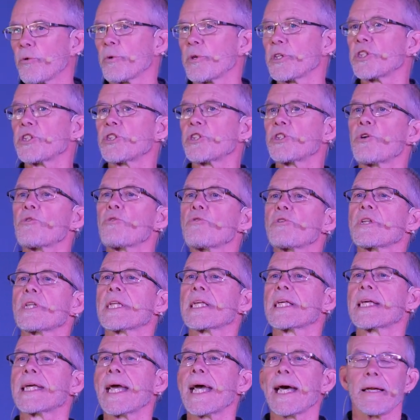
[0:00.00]
We just don't
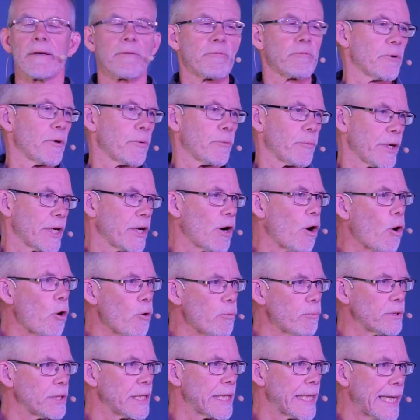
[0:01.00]
get what we
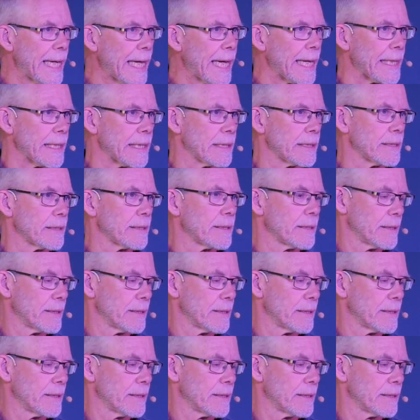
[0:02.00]
hope to get.